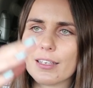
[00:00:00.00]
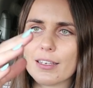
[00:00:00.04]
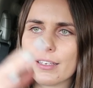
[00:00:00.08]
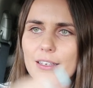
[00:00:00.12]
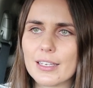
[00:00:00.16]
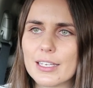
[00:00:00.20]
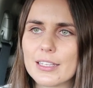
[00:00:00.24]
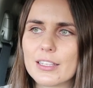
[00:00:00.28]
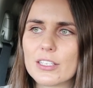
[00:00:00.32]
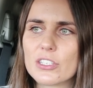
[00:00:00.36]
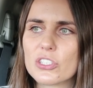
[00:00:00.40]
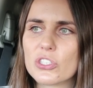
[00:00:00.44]

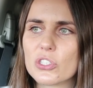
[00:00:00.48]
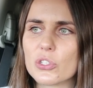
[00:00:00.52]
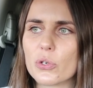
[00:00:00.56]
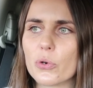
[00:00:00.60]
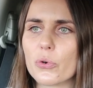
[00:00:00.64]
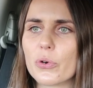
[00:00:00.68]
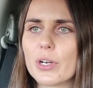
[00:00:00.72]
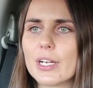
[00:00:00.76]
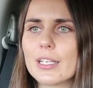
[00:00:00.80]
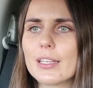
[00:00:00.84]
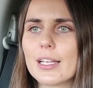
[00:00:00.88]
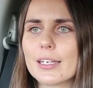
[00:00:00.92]
the
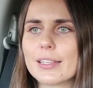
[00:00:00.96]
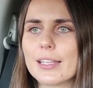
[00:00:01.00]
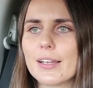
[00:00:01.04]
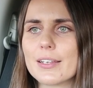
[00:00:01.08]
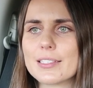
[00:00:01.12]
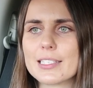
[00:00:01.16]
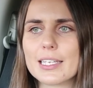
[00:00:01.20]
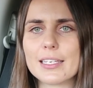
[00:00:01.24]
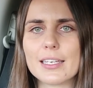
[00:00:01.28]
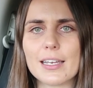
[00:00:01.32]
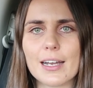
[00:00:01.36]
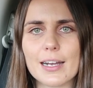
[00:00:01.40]
story. Like,
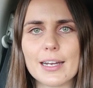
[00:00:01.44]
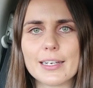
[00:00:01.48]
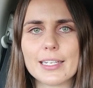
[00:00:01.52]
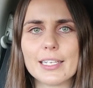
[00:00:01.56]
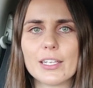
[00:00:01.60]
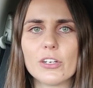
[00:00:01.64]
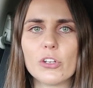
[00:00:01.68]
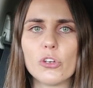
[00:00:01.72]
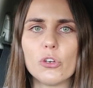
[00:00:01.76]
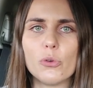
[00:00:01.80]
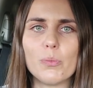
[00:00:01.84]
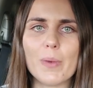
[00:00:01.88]
there's a
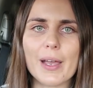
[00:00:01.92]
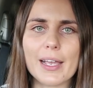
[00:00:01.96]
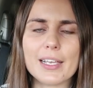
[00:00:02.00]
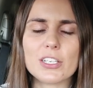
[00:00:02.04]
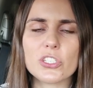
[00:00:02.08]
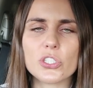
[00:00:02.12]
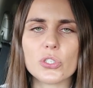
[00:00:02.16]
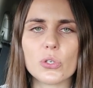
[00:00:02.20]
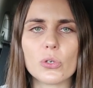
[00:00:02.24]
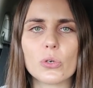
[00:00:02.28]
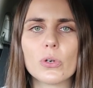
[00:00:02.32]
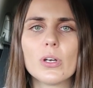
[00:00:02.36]
guardian who
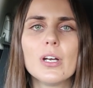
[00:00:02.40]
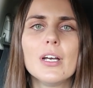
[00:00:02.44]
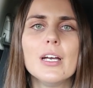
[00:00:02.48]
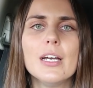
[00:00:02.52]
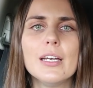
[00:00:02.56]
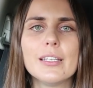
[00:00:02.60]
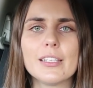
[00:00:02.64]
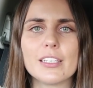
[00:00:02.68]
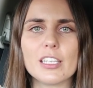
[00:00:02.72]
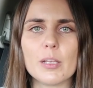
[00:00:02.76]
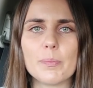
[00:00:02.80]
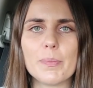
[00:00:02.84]
makes sure
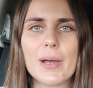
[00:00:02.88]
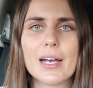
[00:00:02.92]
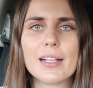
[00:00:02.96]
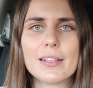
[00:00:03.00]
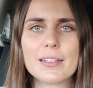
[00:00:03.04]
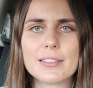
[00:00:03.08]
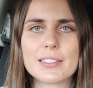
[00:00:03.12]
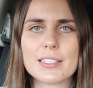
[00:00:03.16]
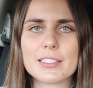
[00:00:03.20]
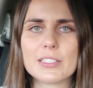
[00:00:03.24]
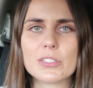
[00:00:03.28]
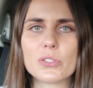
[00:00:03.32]
the
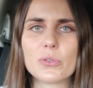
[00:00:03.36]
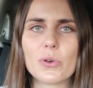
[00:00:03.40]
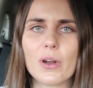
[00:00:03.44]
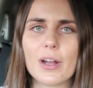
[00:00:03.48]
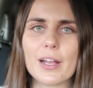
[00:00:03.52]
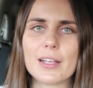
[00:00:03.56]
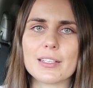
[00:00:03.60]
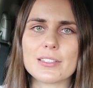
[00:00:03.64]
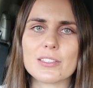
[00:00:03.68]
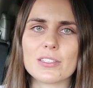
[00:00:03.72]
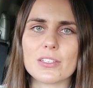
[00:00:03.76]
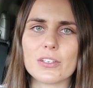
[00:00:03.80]
balance is
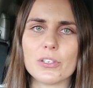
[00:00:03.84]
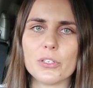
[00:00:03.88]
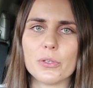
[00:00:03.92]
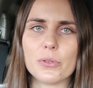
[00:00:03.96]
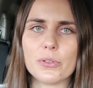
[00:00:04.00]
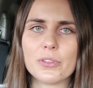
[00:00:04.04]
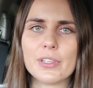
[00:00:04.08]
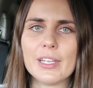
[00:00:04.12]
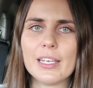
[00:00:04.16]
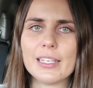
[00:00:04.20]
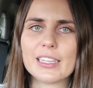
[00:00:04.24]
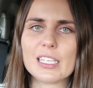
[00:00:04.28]
right. So
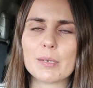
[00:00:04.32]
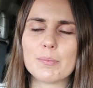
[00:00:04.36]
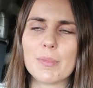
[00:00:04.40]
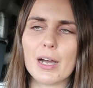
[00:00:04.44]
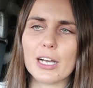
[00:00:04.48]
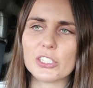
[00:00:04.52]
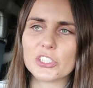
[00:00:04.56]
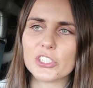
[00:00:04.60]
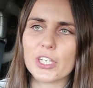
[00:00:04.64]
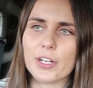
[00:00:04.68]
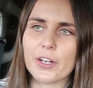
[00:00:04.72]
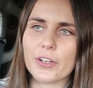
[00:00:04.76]
you think that
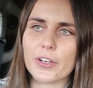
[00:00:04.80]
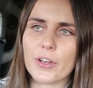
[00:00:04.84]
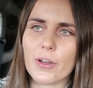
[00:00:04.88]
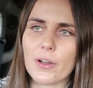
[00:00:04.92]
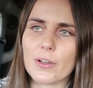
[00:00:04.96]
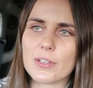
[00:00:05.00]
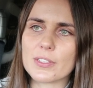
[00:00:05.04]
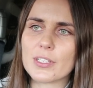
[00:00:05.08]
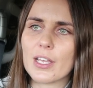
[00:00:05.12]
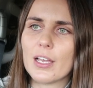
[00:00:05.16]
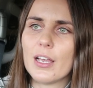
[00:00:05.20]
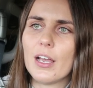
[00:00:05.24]
Marshadow
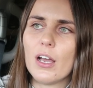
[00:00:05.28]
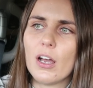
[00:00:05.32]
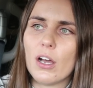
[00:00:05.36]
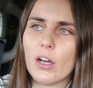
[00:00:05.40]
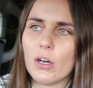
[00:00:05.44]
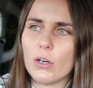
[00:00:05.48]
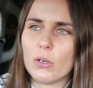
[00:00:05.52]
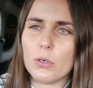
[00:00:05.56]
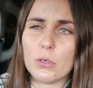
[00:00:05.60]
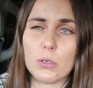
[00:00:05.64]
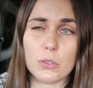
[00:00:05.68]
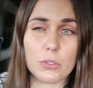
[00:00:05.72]
goes,
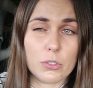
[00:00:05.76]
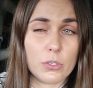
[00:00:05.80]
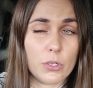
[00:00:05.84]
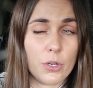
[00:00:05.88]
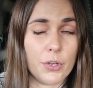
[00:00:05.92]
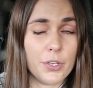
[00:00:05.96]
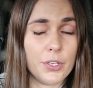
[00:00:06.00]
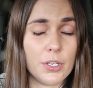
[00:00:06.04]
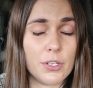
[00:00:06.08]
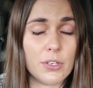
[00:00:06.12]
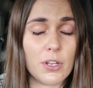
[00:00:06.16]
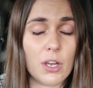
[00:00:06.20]

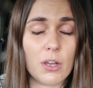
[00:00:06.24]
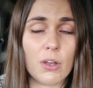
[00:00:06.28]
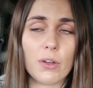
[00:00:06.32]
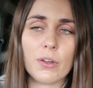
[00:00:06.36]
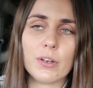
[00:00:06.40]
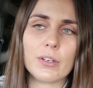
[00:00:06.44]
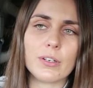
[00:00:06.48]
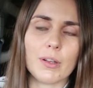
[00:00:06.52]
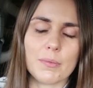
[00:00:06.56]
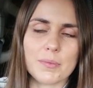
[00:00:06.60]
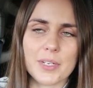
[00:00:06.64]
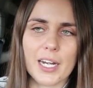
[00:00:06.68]
no, you
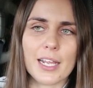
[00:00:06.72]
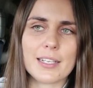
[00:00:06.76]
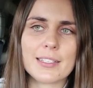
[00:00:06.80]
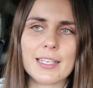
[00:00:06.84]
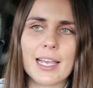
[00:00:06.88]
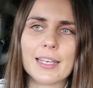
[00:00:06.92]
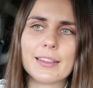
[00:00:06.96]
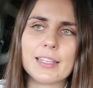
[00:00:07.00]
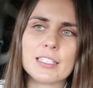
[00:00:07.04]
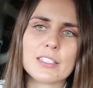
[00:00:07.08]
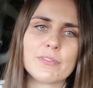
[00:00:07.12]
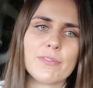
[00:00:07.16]
don't. I'm going to
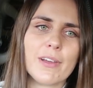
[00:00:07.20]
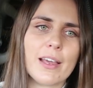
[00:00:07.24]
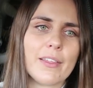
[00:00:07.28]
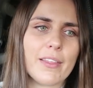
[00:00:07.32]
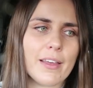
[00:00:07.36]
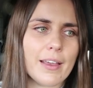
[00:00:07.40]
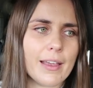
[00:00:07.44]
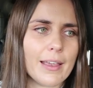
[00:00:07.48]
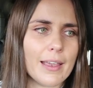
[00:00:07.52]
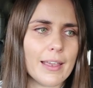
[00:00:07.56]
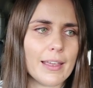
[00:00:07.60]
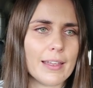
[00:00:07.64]
take this
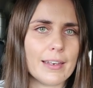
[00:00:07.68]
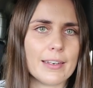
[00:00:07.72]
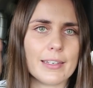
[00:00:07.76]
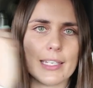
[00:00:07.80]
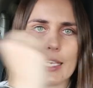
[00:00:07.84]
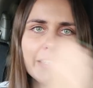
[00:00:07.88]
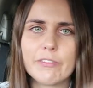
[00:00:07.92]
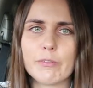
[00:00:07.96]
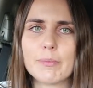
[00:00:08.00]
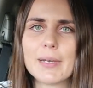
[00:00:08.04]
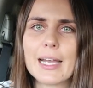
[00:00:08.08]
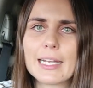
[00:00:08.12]
feather and
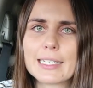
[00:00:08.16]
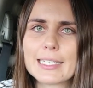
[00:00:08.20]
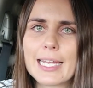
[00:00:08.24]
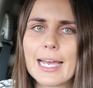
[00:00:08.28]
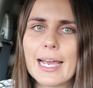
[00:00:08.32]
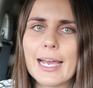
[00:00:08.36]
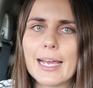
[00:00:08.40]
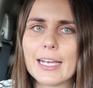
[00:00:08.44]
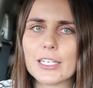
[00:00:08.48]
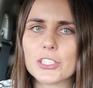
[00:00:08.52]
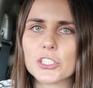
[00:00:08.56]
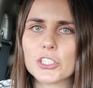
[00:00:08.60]
give it back
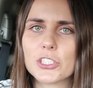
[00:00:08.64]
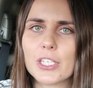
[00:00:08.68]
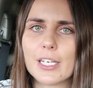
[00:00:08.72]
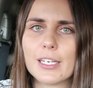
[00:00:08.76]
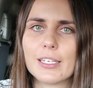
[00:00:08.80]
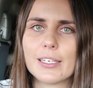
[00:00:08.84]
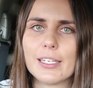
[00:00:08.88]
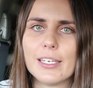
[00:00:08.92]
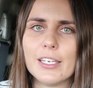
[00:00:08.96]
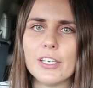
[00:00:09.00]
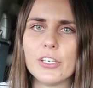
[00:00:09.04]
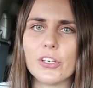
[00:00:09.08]
to Ash.
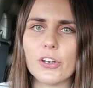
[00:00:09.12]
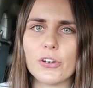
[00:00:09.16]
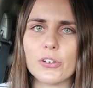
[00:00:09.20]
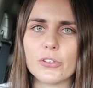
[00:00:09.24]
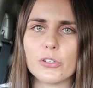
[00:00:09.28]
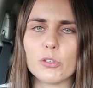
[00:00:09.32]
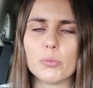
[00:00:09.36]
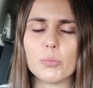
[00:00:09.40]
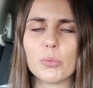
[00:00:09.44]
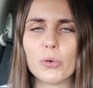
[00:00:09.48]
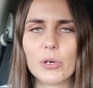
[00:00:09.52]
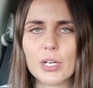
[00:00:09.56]
And here you go,
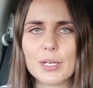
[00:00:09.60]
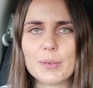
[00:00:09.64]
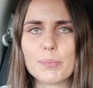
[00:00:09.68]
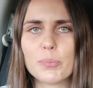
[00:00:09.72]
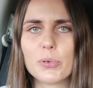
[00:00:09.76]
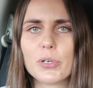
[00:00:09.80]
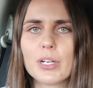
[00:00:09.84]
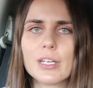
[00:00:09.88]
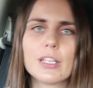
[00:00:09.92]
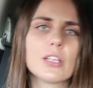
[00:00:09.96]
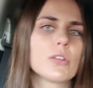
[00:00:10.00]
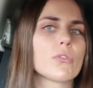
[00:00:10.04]
good boy.
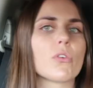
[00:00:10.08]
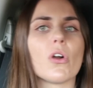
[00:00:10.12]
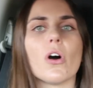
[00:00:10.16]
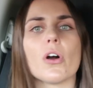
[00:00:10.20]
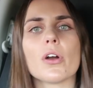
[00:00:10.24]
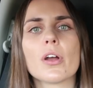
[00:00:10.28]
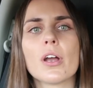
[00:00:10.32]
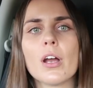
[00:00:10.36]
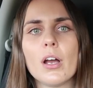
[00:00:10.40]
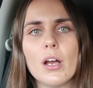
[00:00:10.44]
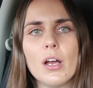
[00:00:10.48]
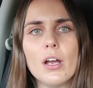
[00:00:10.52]
Put it in the
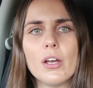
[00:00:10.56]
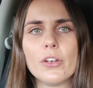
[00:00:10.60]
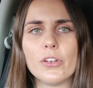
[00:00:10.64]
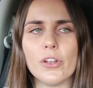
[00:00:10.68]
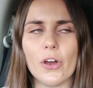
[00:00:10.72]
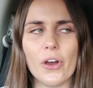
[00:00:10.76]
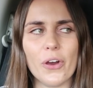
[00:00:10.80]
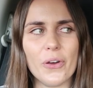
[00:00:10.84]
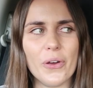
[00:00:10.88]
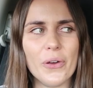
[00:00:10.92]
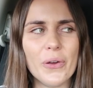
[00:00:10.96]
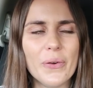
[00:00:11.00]
rock.
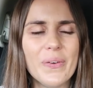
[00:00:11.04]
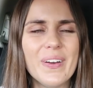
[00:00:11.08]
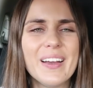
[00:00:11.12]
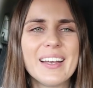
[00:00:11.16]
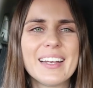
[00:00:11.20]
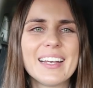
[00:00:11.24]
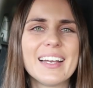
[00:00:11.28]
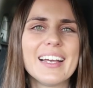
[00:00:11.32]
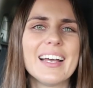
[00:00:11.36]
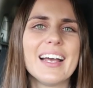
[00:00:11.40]
No.